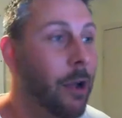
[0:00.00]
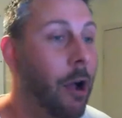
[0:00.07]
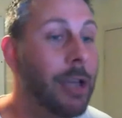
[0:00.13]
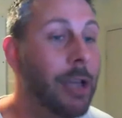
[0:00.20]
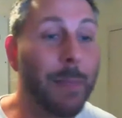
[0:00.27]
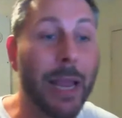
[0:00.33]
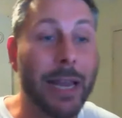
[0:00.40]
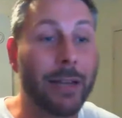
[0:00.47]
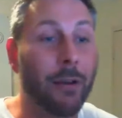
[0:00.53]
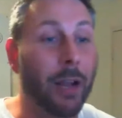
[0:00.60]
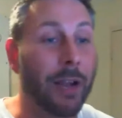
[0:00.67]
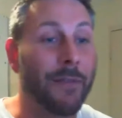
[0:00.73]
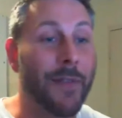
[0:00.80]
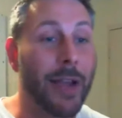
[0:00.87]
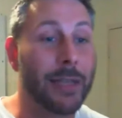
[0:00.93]
was making like
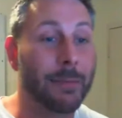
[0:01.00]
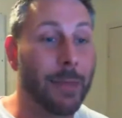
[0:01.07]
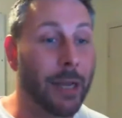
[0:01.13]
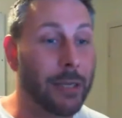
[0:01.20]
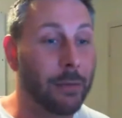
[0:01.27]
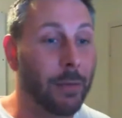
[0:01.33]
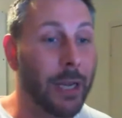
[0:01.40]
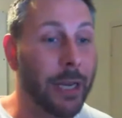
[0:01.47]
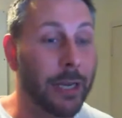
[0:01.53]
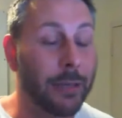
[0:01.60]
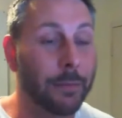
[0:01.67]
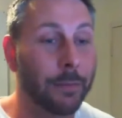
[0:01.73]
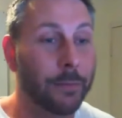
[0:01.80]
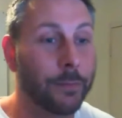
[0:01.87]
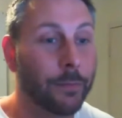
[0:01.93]
$1,000 a week.
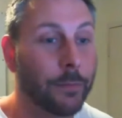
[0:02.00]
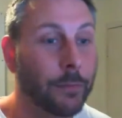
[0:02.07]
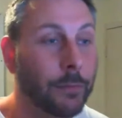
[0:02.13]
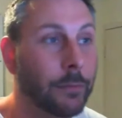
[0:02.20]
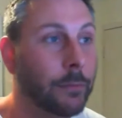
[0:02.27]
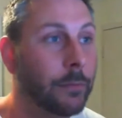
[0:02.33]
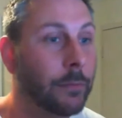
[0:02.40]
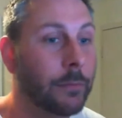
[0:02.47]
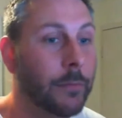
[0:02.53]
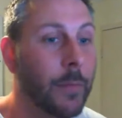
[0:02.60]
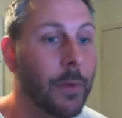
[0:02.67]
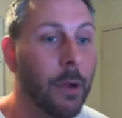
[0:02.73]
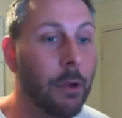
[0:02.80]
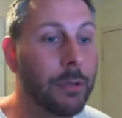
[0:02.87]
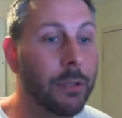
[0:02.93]

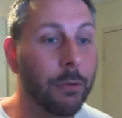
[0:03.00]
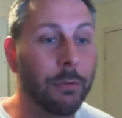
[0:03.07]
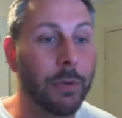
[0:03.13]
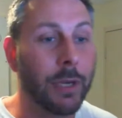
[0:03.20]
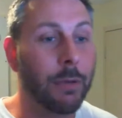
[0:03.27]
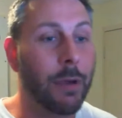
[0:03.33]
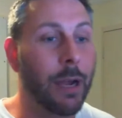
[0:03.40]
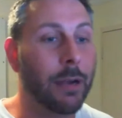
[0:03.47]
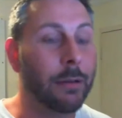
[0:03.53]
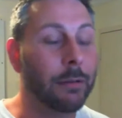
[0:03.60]
I was doing really well.